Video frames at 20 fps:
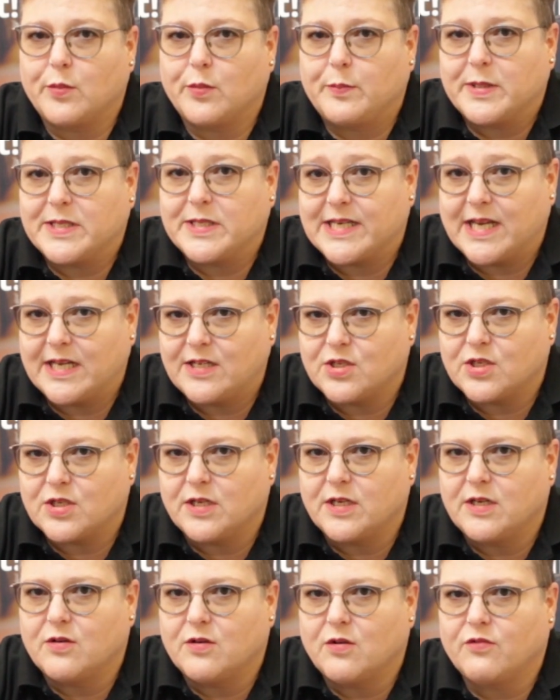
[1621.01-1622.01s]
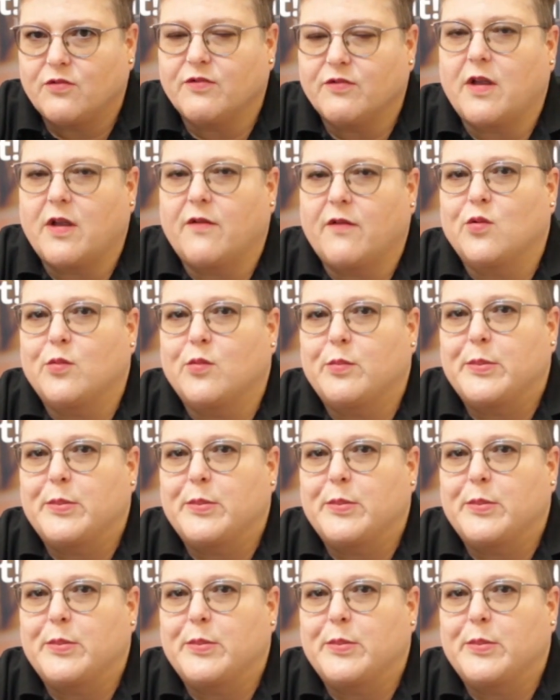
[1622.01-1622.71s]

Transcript: potentially non-recoverable